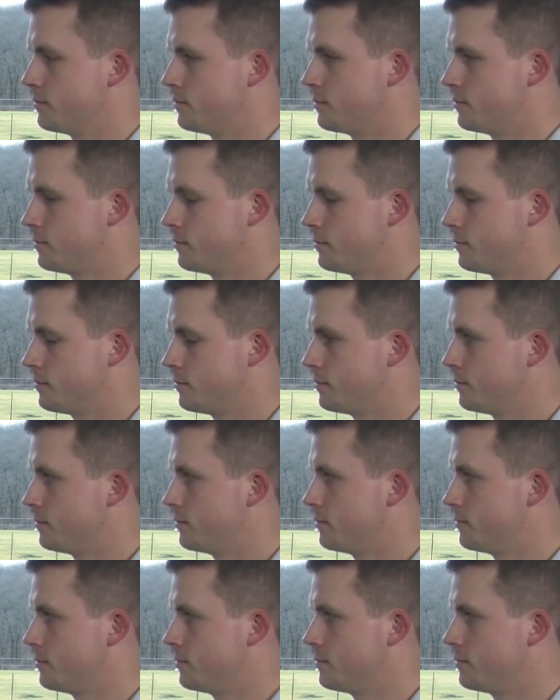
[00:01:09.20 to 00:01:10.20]

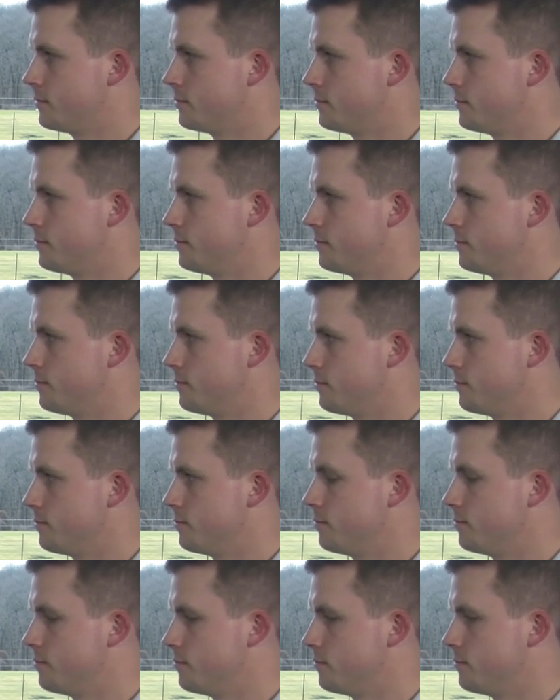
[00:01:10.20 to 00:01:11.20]

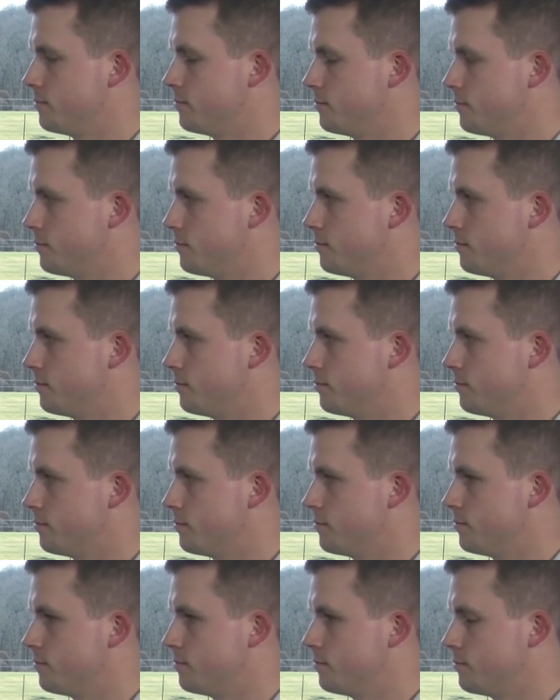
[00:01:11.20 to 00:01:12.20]

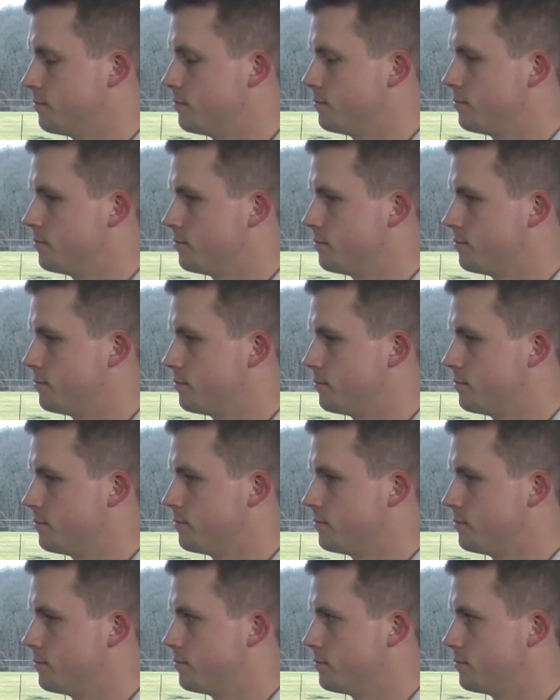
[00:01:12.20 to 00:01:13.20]

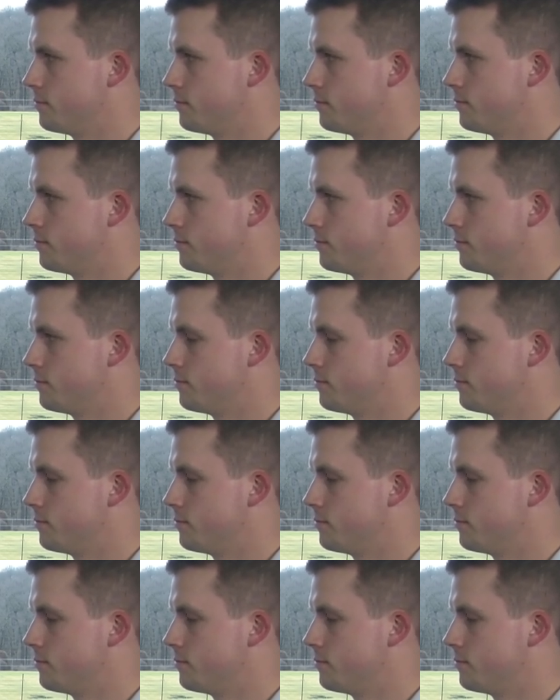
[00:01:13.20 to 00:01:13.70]
The person shown says nothing.